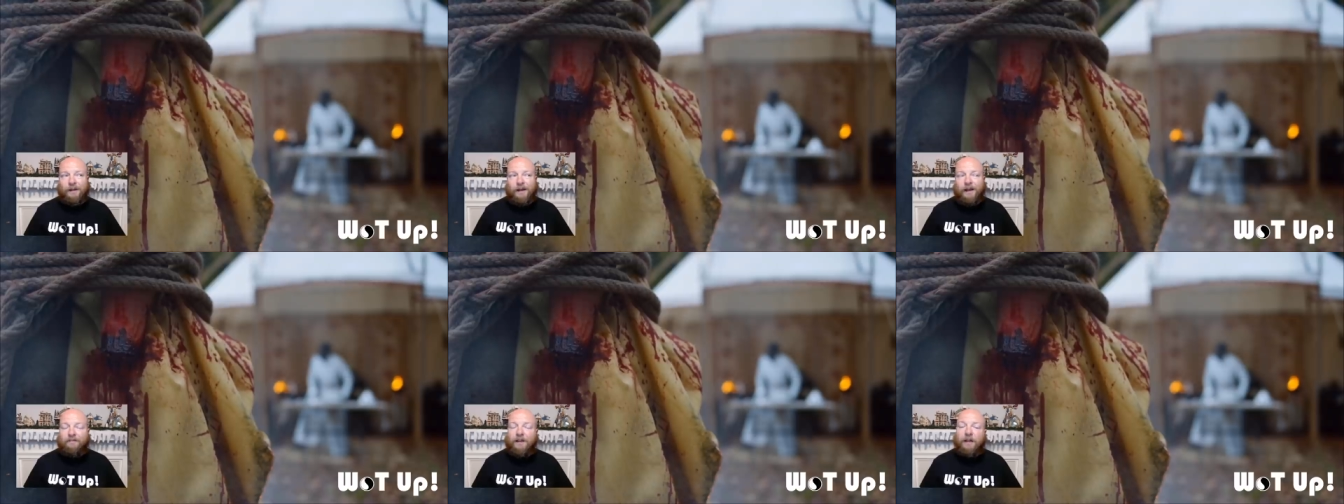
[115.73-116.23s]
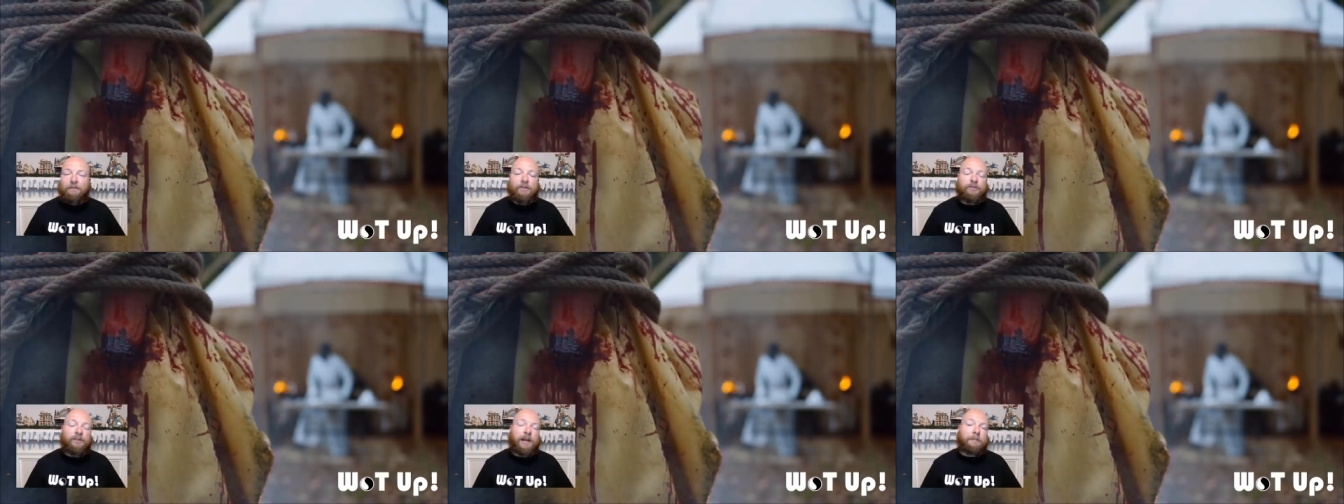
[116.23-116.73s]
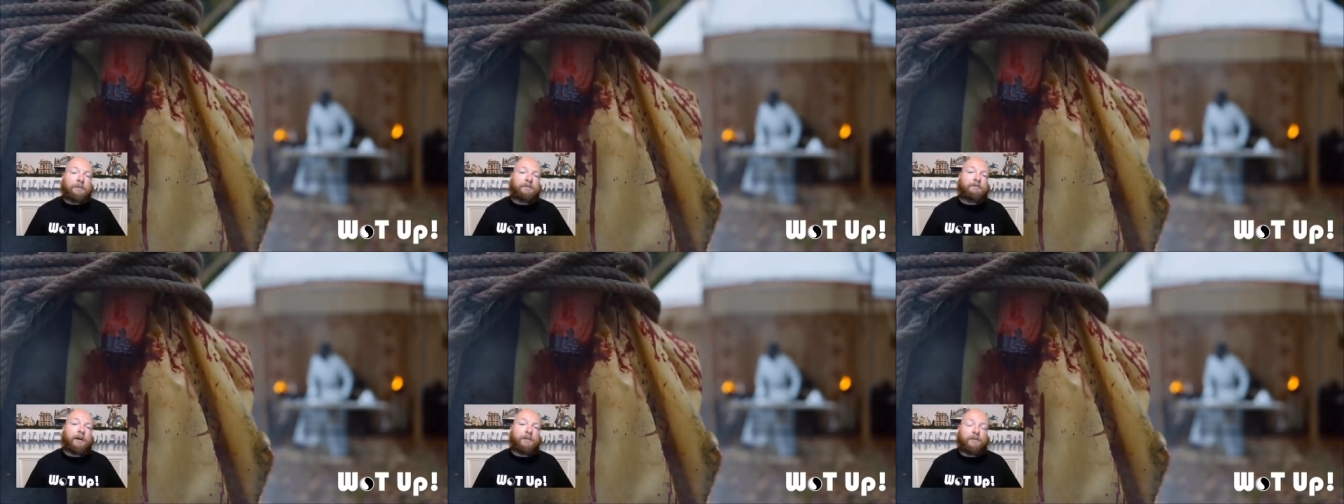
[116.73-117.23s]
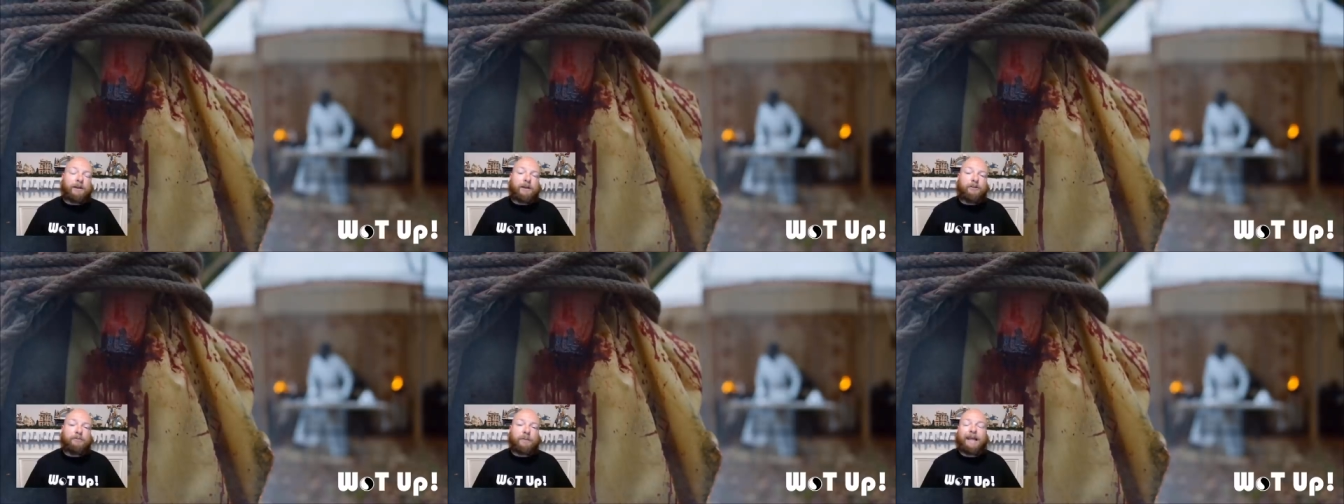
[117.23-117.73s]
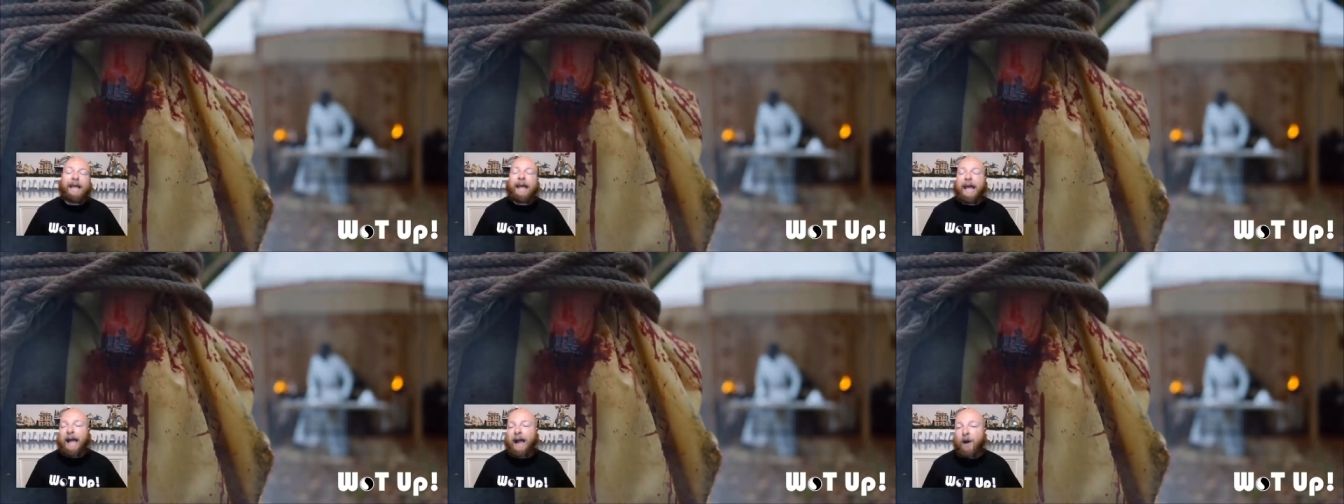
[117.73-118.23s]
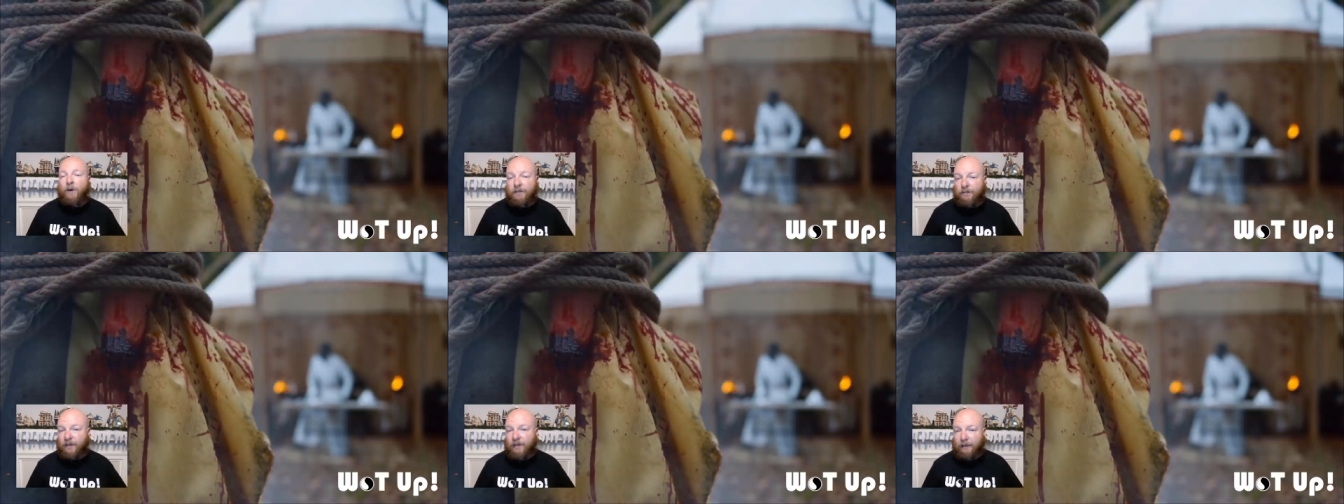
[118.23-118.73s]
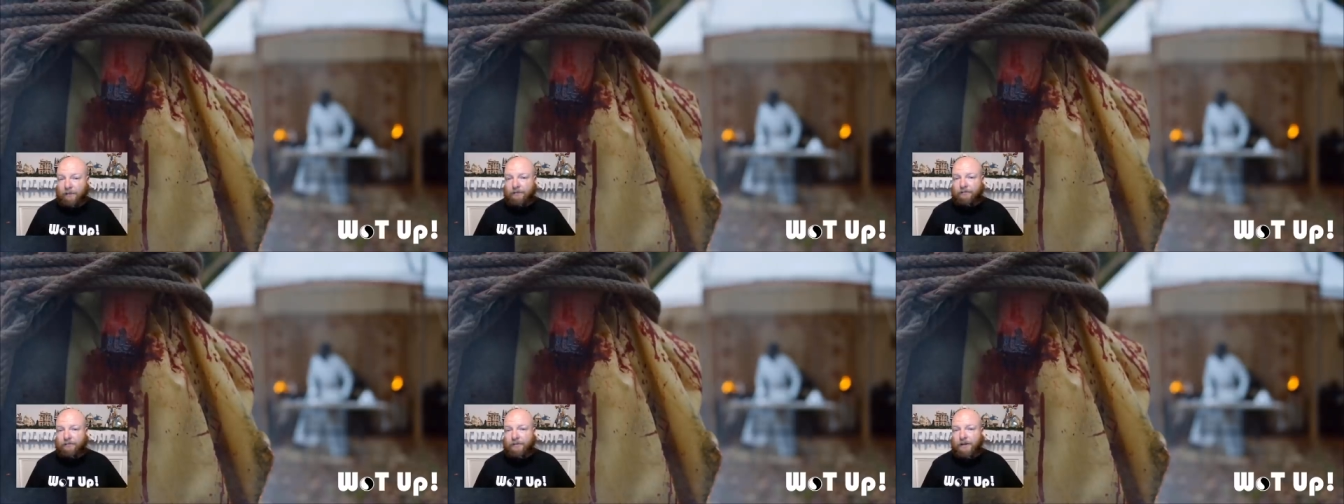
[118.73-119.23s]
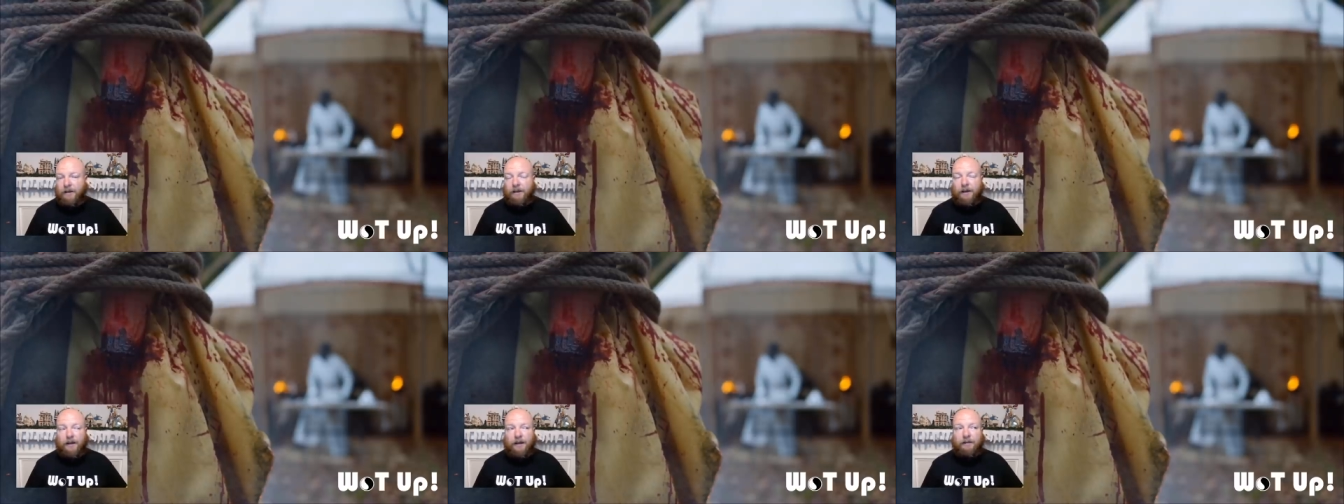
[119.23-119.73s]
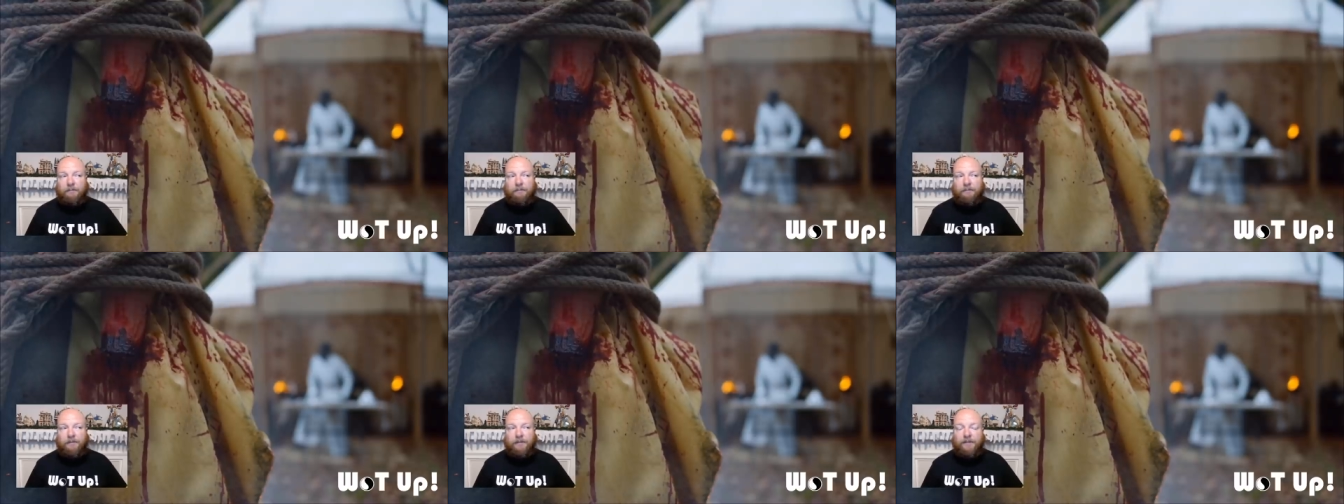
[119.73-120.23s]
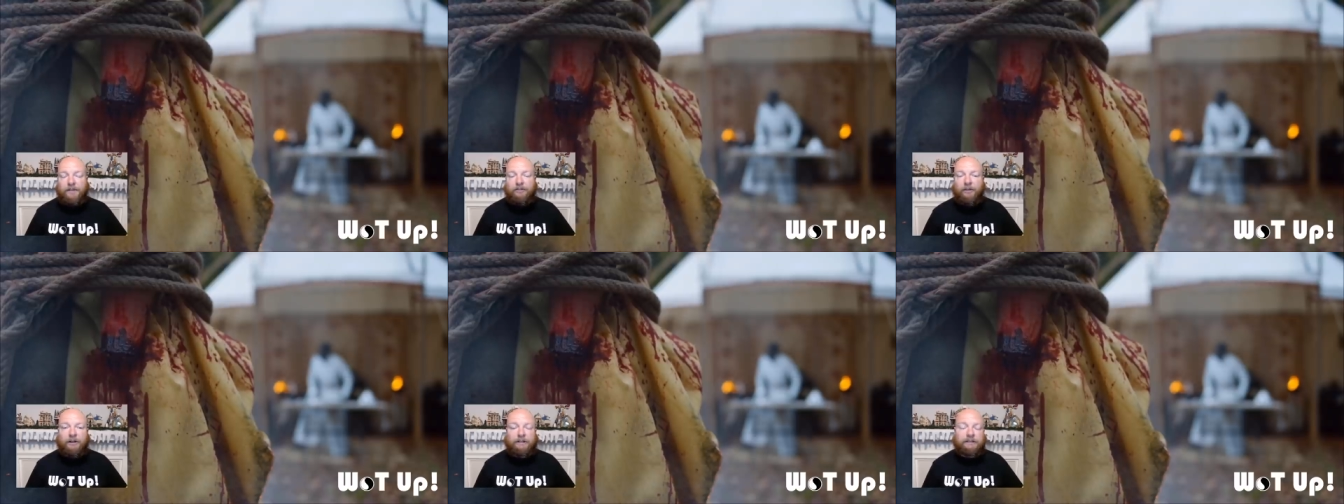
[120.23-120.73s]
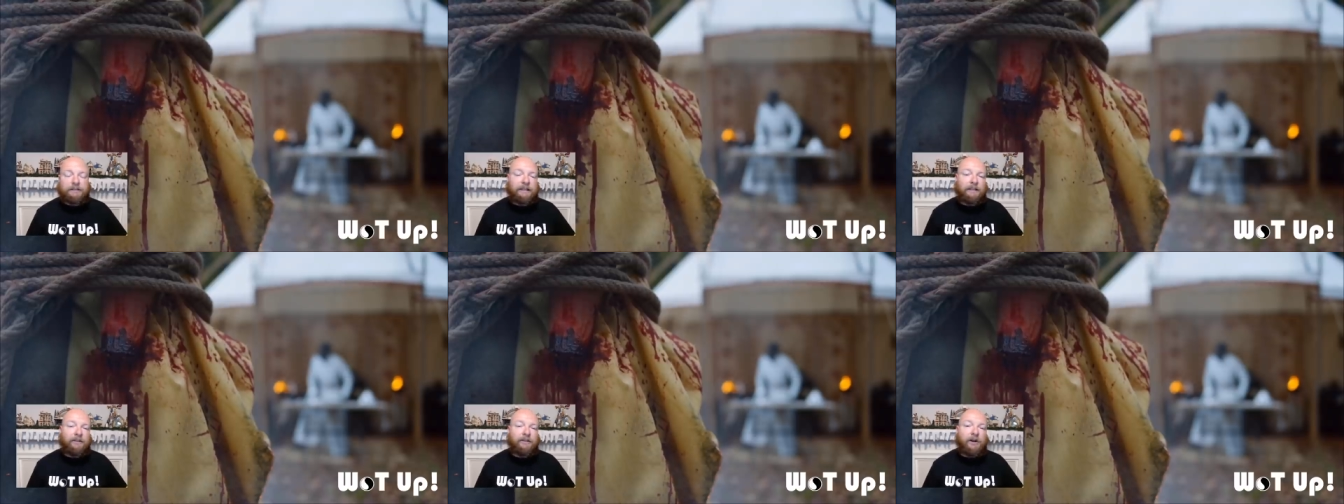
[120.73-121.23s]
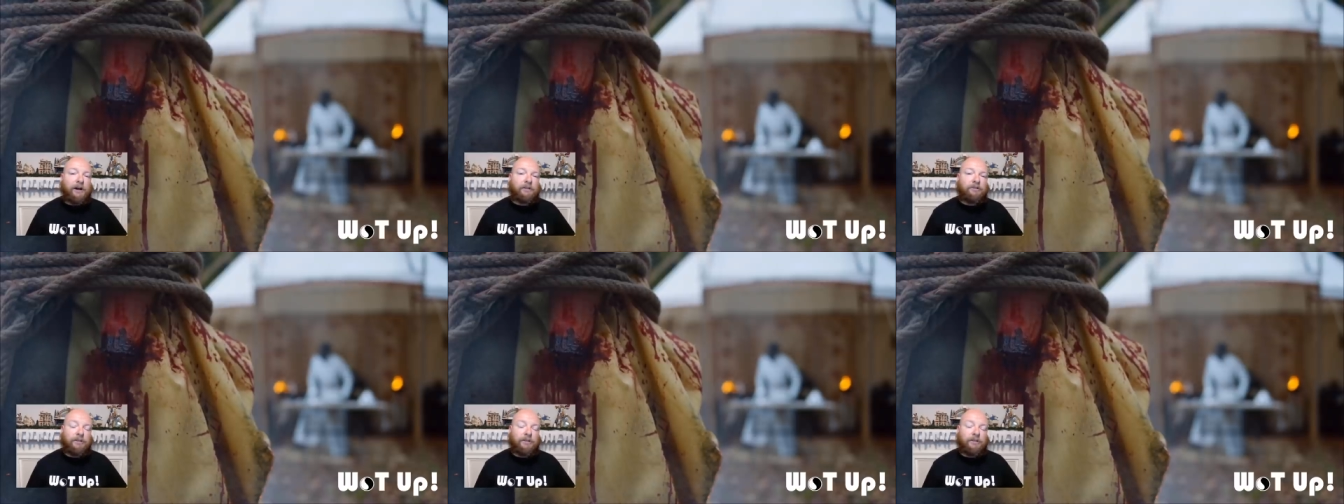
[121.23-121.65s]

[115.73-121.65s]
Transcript: I've covered this in a couple of my other videos, but how can this happen? Um, these are little nods to the